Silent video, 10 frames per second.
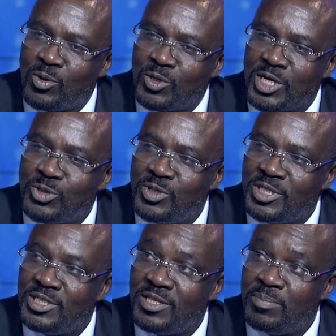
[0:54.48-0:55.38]

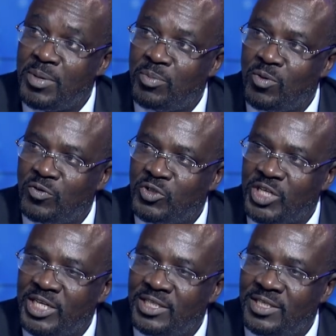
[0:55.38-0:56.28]
congratulating the people of
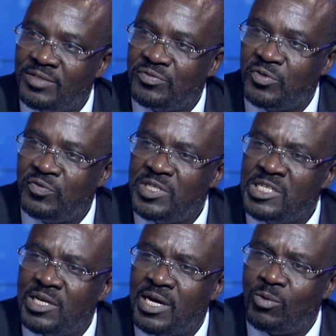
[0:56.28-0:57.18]
China for
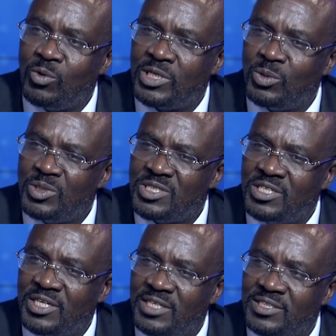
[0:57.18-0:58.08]
facing what I would
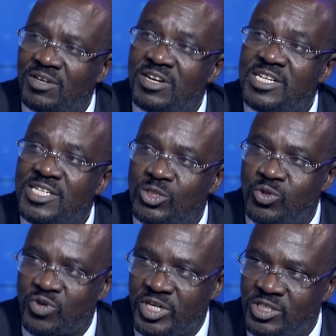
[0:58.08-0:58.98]
see as the greatest
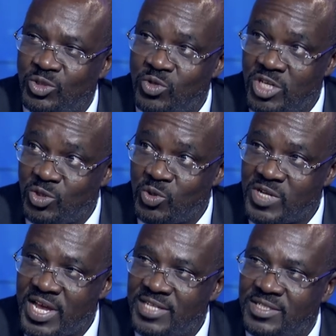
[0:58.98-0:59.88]
threat to their
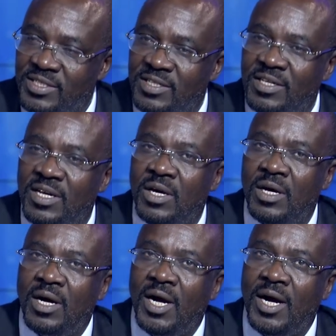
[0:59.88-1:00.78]
society.
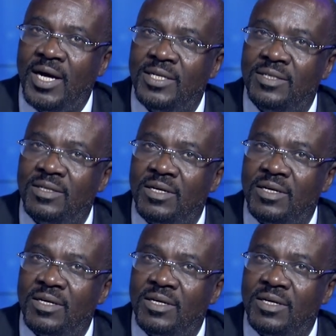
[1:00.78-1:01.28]
Had